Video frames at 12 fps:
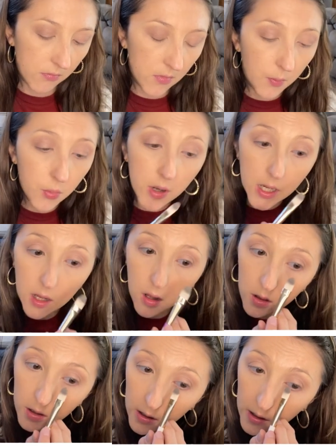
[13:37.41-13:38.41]
pretty
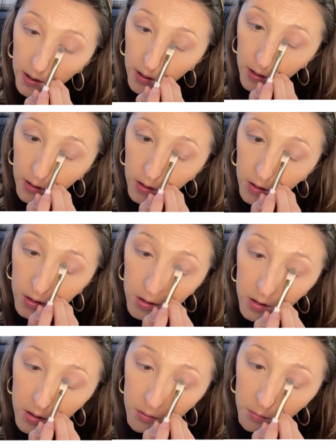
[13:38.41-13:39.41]
color, and
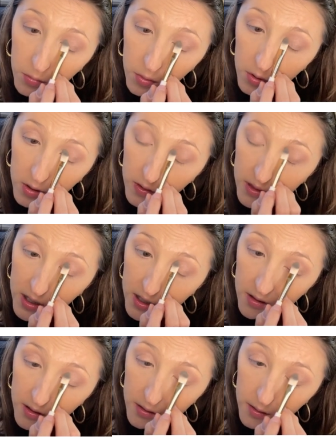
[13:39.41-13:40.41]
put
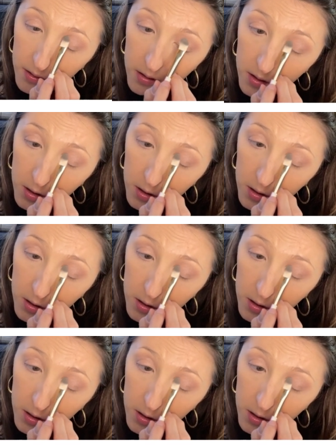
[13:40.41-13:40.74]
this